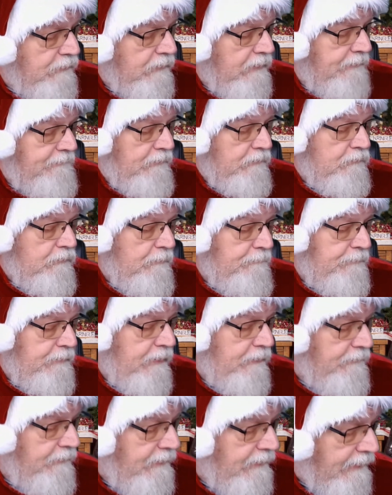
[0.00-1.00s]
living room,
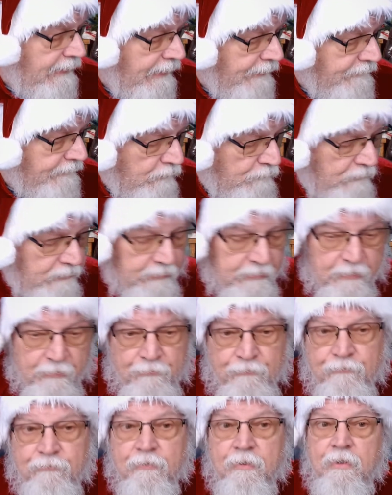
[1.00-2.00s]
peering out the
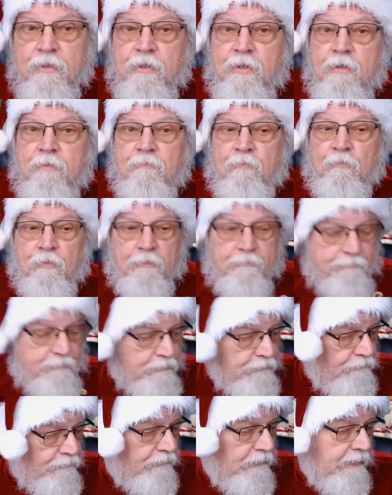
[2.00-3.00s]
windows for a
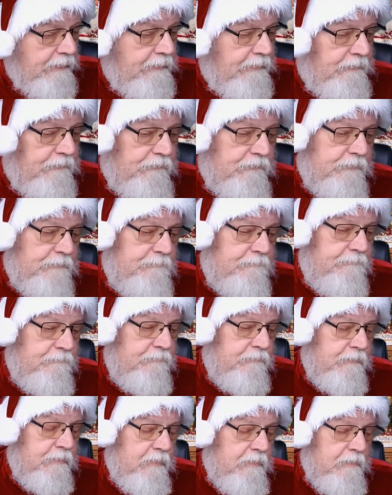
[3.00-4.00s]
few seconds.
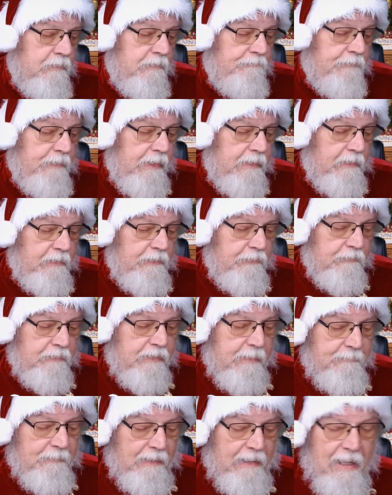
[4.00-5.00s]
Finally, there
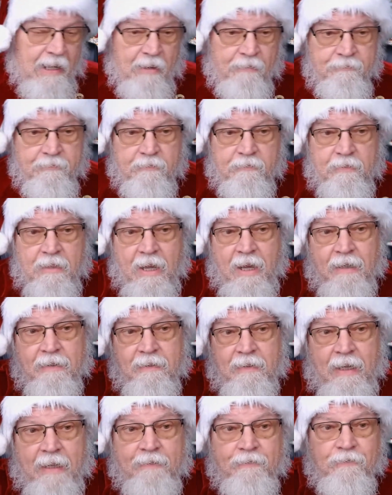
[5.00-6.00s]
came a loud
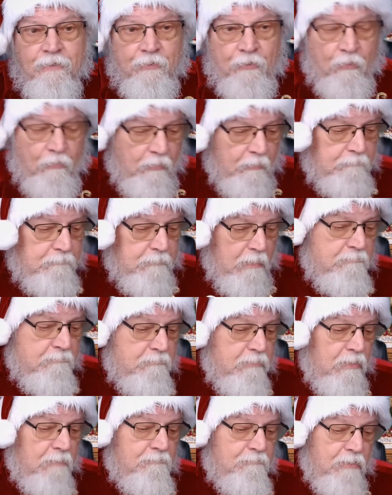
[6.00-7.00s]
knock at the door. Boom,
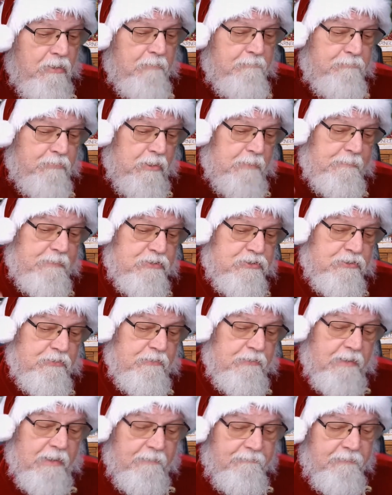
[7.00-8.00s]
boom, boom, boom. And sure
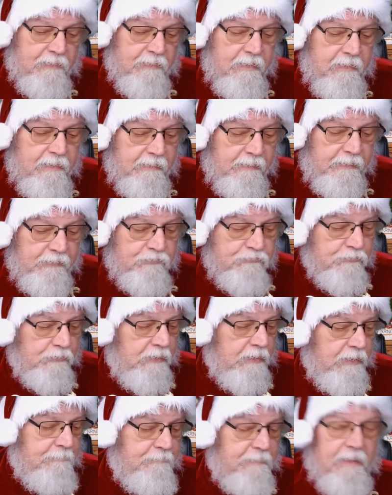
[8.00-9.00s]
enough, in
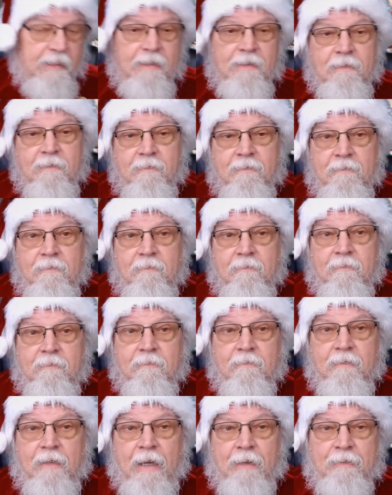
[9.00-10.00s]
strutted a big,
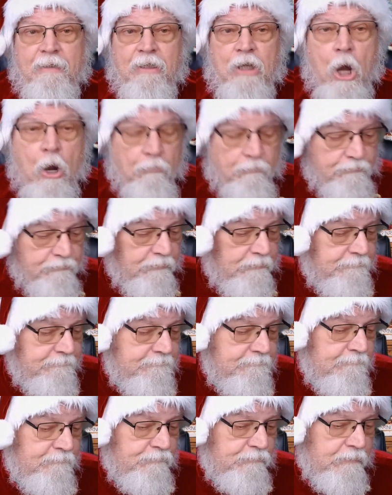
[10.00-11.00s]
hairy goat.
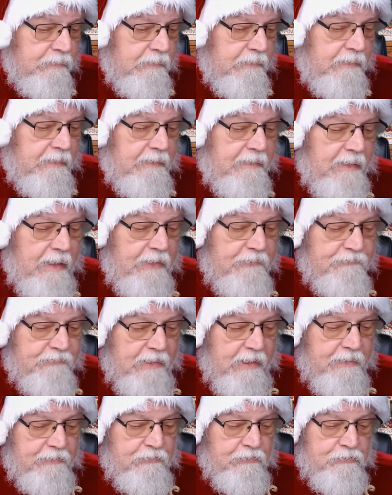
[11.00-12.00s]
He gazed
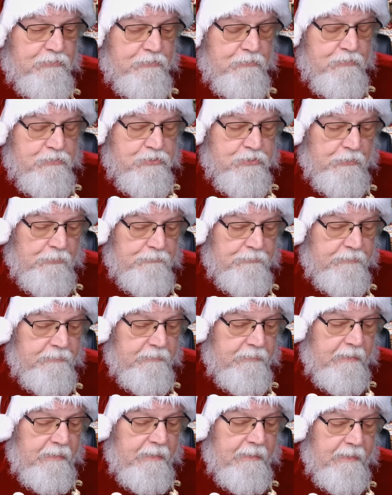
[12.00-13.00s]
down at the two
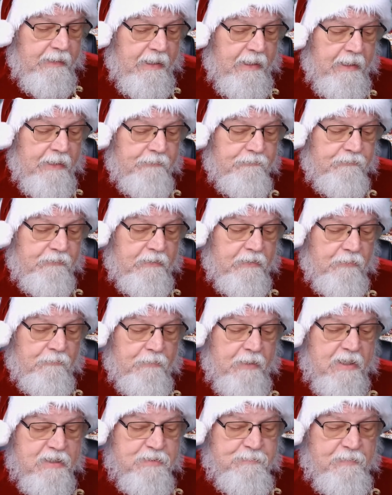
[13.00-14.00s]
children and asked in a
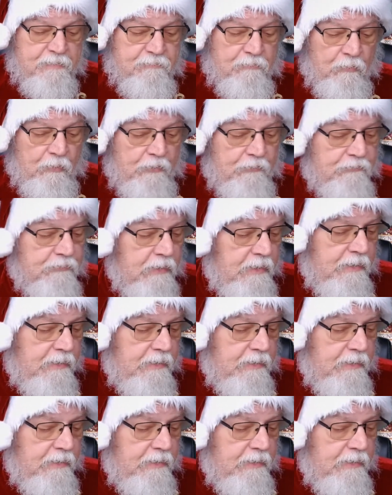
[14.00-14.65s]
rasping voice